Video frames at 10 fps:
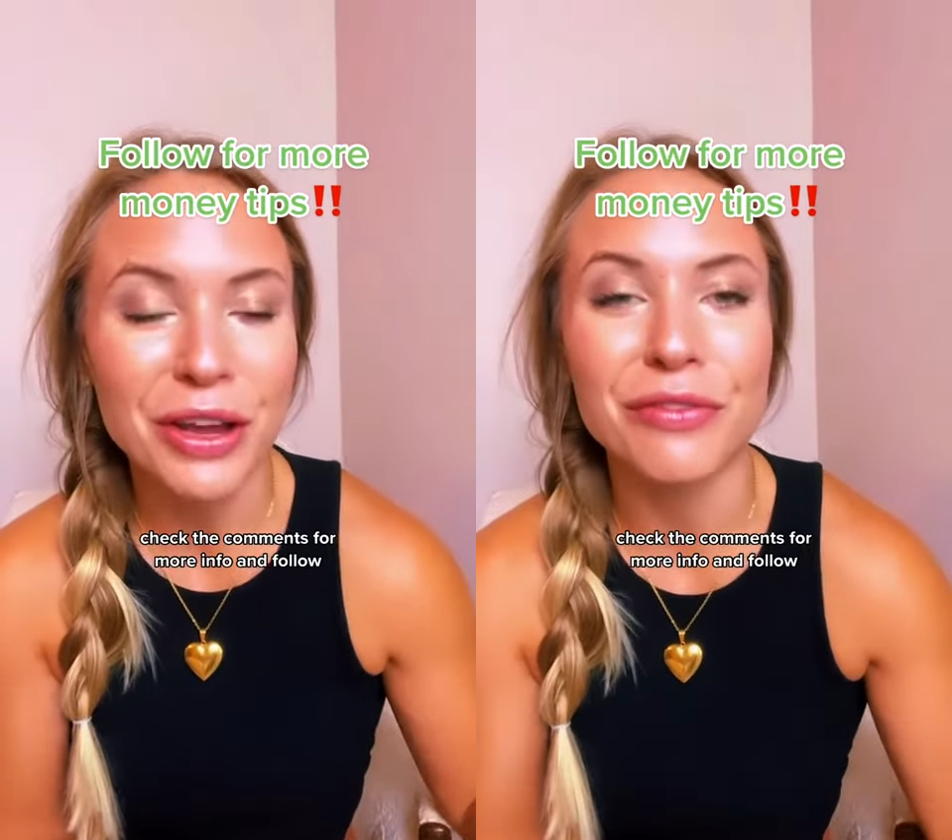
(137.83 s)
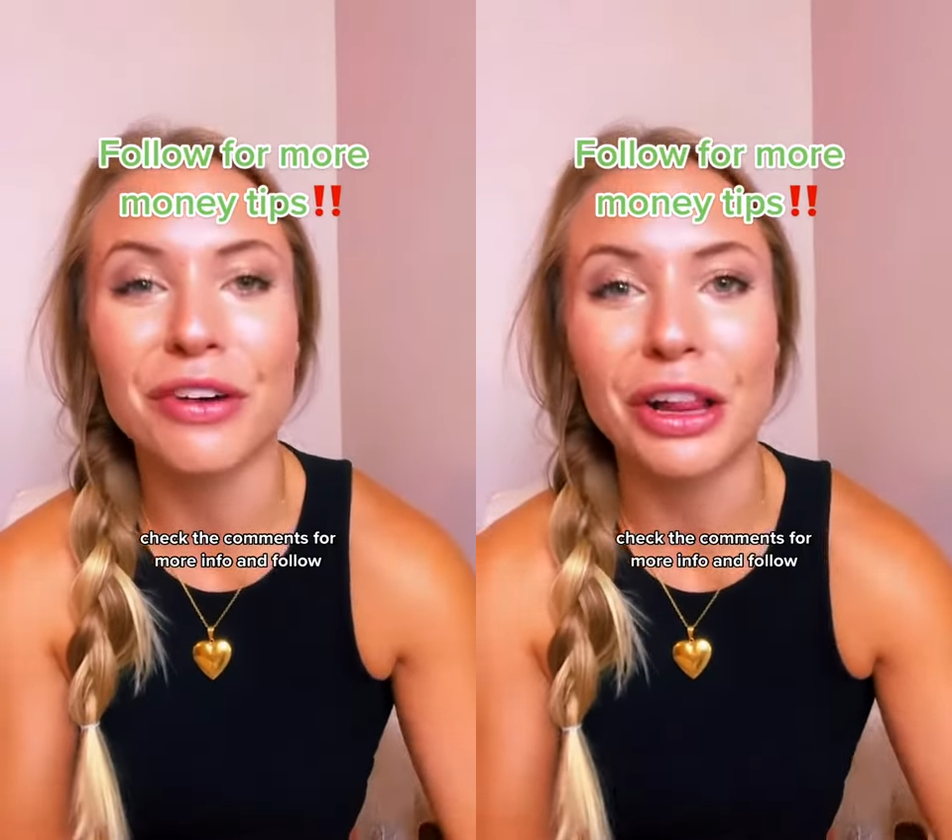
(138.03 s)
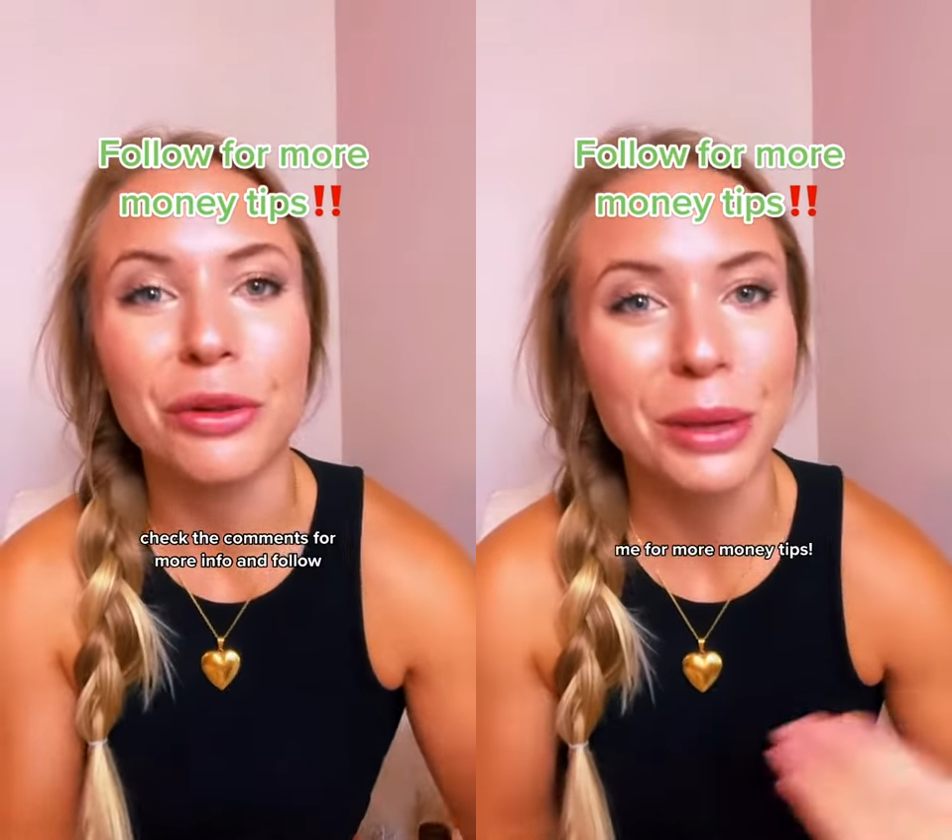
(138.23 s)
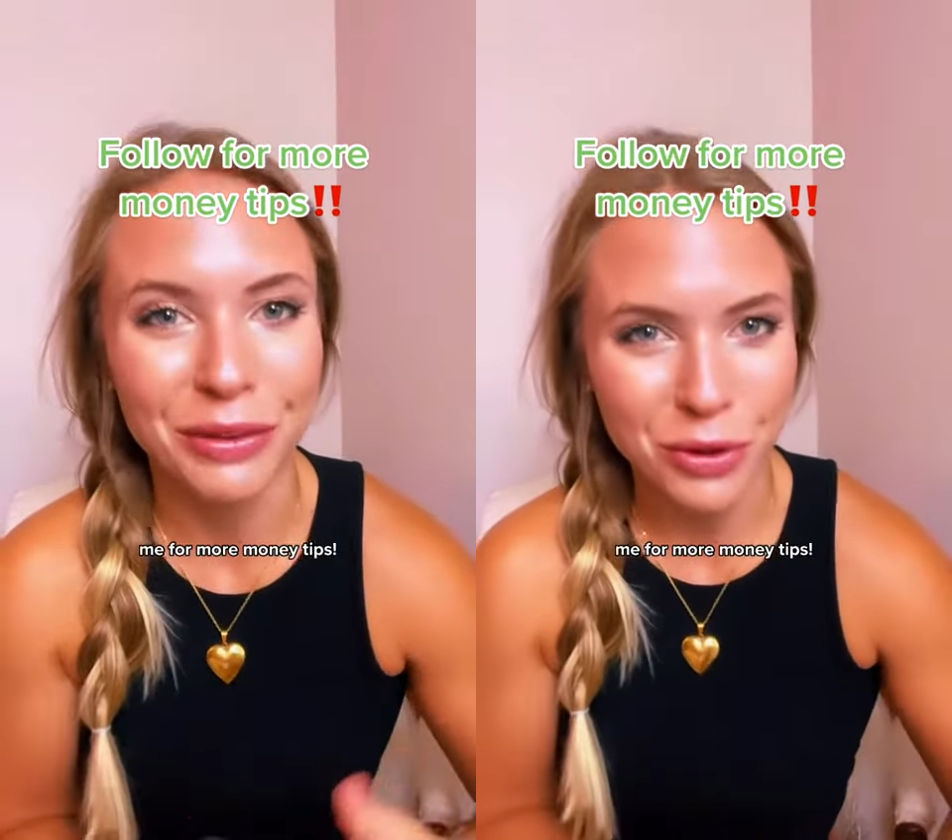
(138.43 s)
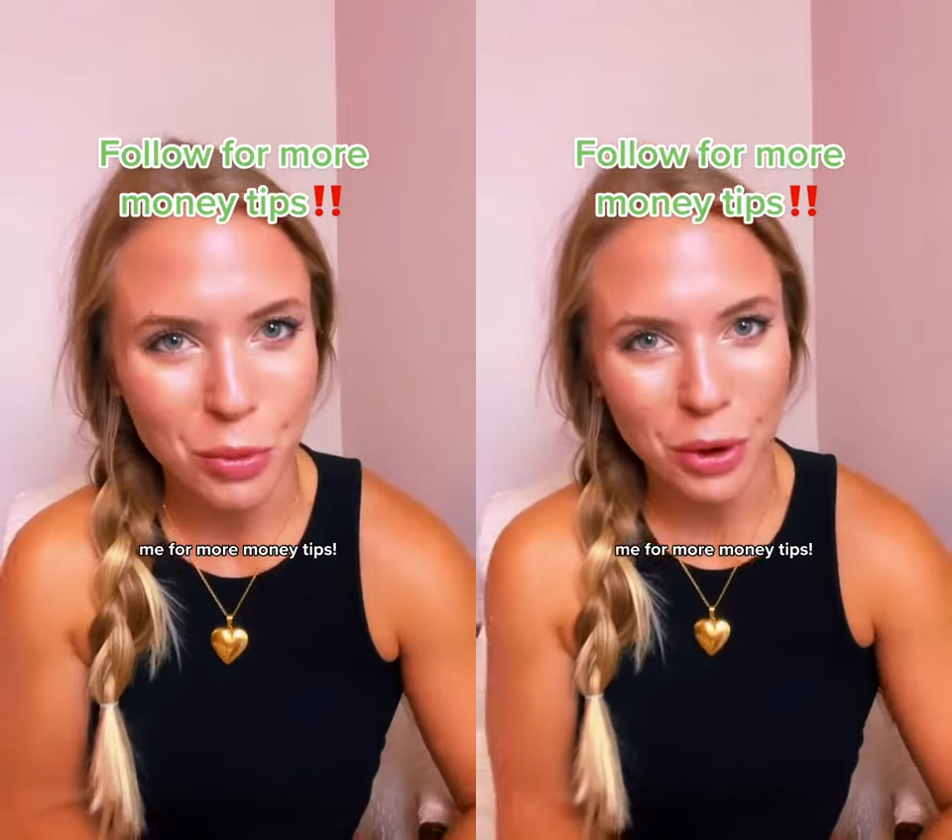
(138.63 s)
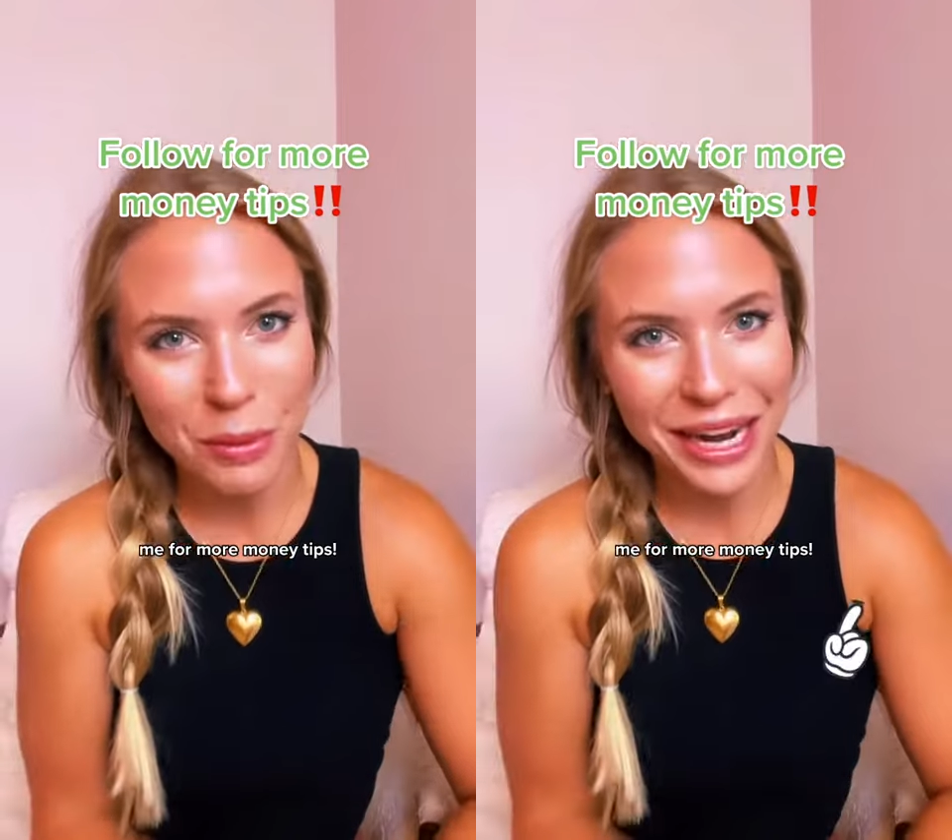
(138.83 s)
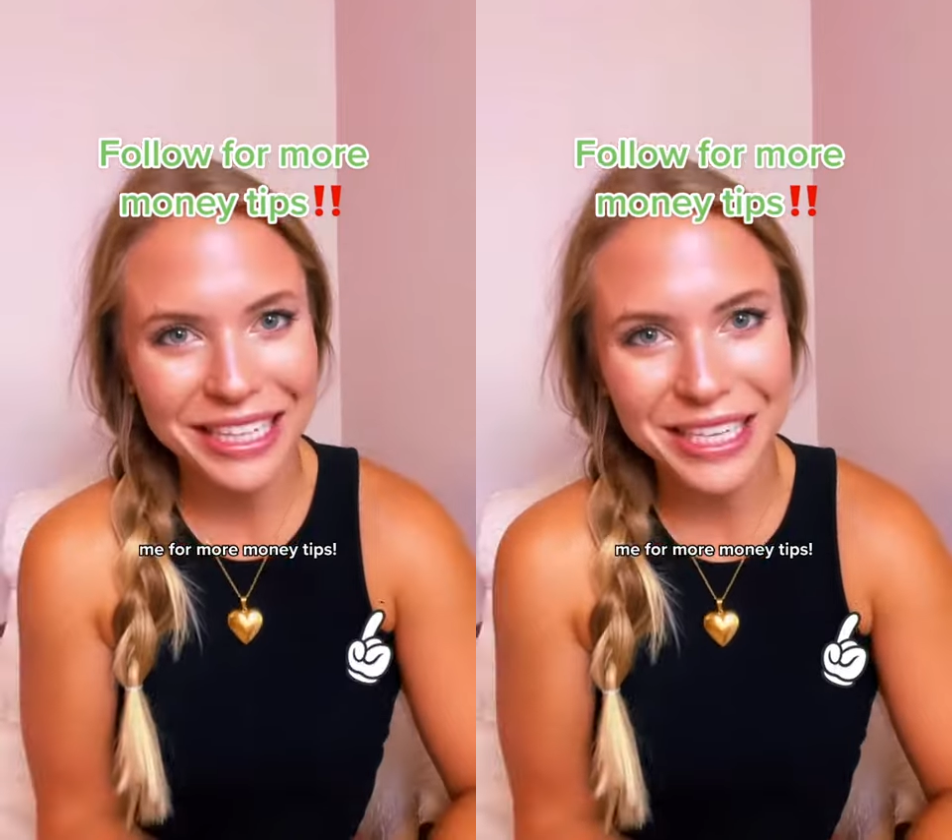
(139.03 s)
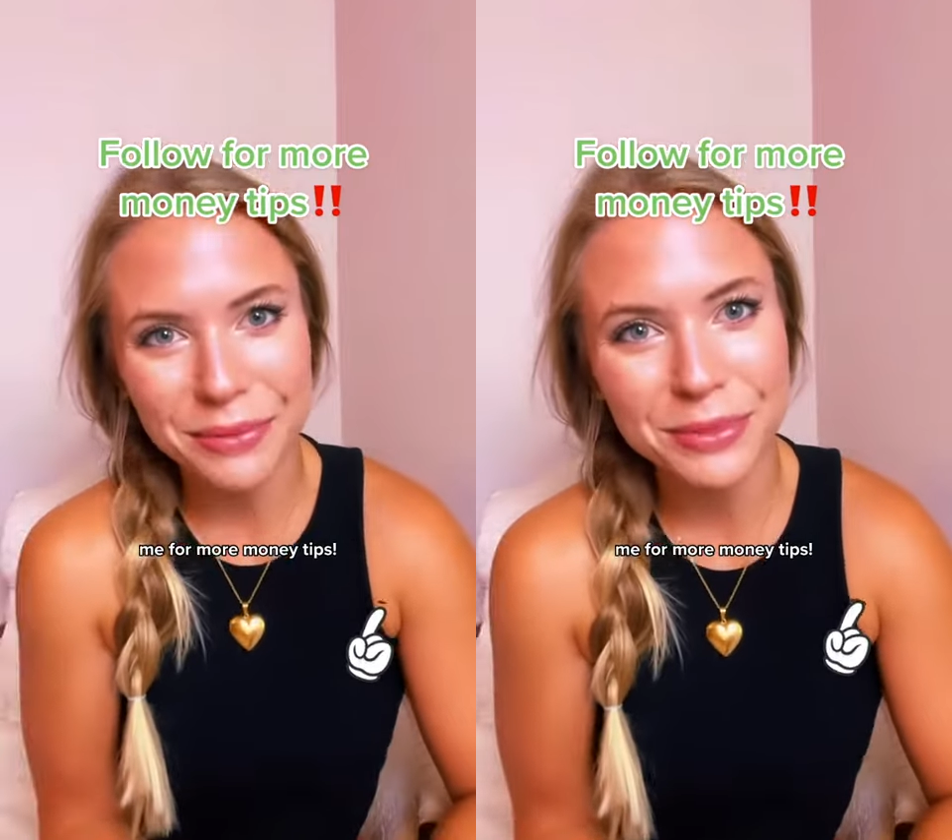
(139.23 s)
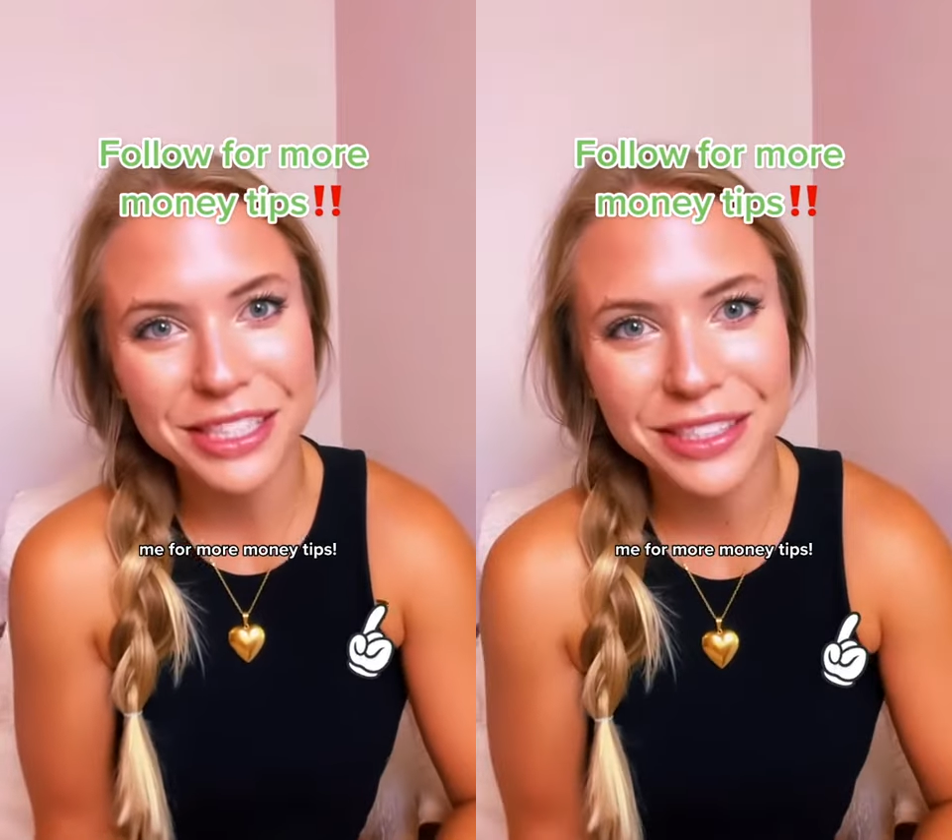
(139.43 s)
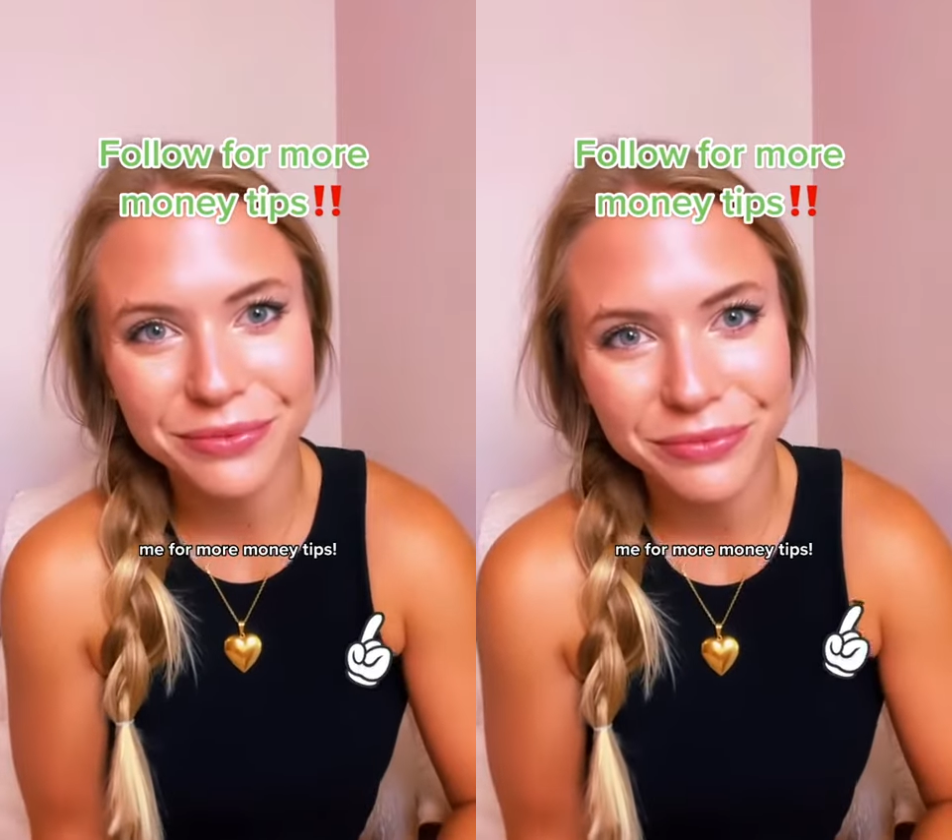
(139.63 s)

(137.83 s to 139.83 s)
and follow me for more money tips.